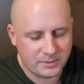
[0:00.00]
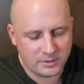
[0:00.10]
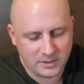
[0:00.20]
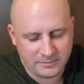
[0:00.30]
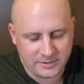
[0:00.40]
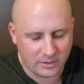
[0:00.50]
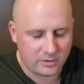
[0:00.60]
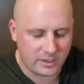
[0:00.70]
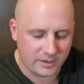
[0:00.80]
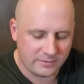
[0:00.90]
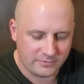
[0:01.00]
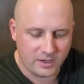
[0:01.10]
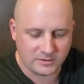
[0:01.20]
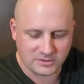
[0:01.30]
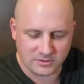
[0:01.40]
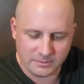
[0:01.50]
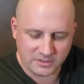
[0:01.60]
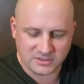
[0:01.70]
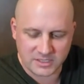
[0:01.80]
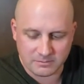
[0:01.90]
but let me, okay, fine. So let me
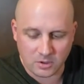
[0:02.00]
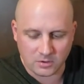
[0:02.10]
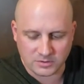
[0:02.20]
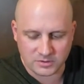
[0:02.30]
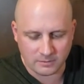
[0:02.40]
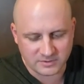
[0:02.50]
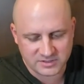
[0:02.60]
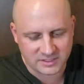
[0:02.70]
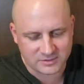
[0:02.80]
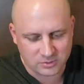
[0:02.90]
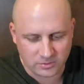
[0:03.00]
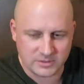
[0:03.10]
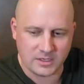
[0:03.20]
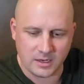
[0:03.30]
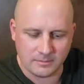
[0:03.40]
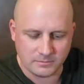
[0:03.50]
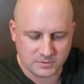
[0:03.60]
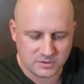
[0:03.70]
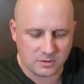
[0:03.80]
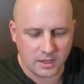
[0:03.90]
just keep going. So I'm just like story time.
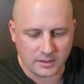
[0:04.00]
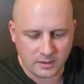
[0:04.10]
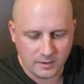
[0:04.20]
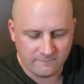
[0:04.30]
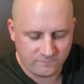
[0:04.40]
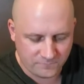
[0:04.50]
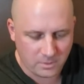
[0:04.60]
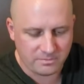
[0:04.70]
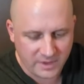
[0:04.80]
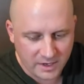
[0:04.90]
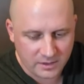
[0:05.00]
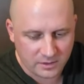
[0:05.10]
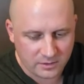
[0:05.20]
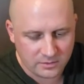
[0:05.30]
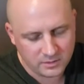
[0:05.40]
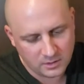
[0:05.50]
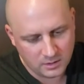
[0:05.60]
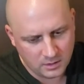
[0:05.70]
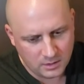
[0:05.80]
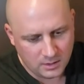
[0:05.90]
So like from there,
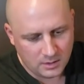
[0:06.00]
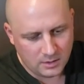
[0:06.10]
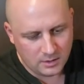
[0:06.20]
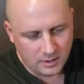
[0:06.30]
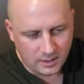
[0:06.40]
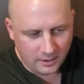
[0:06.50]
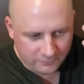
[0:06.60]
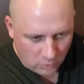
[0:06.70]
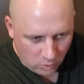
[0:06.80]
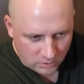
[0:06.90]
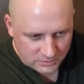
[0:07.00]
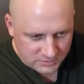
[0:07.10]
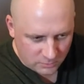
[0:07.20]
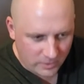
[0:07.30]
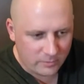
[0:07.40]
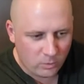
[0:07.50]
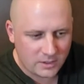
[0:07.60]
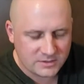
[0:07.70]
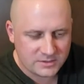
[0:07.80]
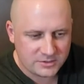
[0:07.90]
of course, the way, what
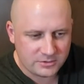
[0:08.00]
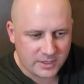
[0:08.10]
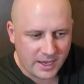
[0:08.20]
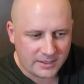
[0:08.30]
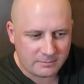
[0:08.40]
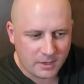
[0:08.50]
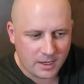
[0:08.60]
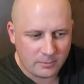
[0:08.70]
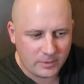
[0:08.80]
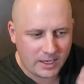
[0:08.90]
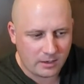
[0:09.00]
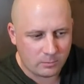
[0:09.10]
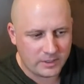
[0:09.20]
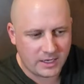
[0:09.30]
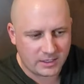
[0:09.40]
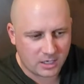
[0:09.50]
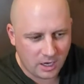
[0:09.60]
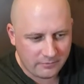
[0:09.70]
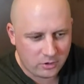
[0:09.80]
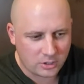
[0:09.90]
does it do? The addict mind, we got to
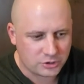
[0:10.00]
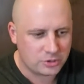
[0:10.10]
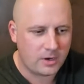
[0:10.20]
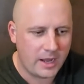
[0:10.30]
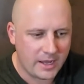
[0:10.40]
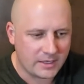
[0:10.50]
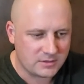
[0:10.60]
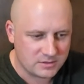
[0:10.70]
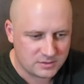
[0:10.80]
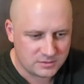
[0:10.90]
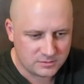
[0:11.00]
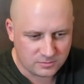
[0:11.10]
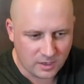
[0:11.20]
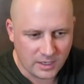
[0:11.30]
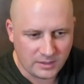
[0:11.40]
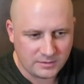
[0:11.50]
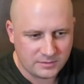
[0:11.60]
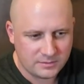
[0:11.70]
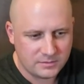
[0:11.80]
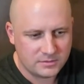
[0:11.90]
cover our tracks, right?
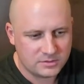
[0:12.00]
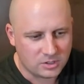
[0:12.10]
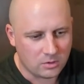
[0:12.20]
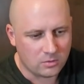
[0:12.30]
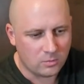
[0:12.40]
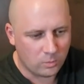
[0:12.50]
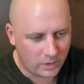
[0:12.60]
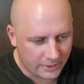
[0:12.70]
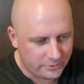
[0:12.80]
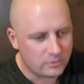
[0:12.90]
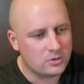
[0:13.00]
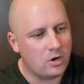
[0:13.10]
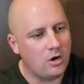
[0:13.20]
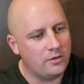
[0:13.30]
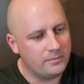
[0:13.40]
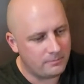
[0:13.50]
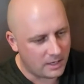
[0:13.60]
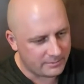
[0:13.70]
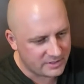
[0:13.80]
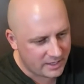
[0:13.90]
So what I do, call the
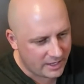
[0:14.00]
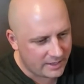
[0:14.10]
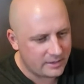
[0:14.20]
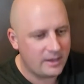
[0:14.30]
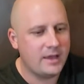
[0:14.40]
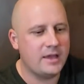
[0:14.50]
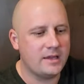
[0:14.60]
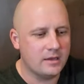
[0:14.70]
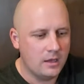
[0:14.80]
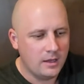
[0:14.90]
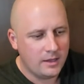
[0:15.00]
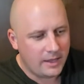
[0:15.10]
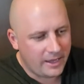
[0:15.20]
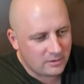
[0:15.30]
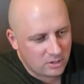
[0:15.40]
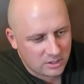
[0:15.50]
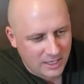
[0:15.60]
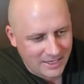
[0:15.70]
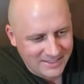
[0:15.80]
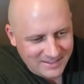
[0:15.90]
mom and dad. Hey, look,
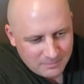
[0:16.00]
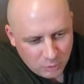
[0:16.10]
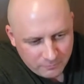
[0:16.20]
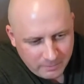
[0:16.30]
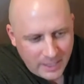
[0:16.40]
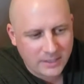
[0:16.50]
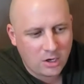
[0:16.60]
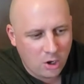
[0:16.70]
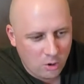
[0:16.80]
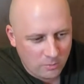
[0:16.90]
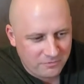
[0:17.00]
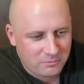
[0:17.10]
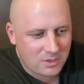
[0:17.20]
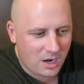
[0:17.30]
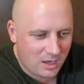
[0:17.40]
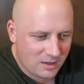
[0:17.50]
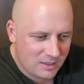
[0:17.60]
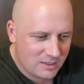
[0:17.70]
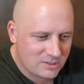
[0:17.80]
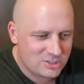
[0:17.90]
I need to move back home from
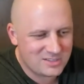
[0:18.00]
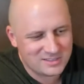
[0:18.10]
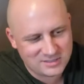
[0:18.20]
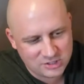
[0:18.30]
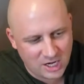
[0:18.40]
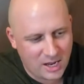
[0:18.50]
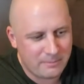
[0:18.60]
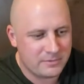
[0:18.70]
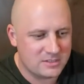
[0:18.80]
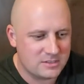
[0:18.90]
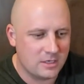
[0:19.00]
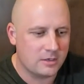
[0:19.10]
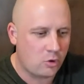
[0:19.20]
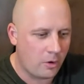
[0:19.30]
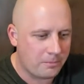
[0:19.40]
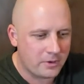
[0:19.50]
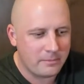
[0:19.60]
college. This job, this corporate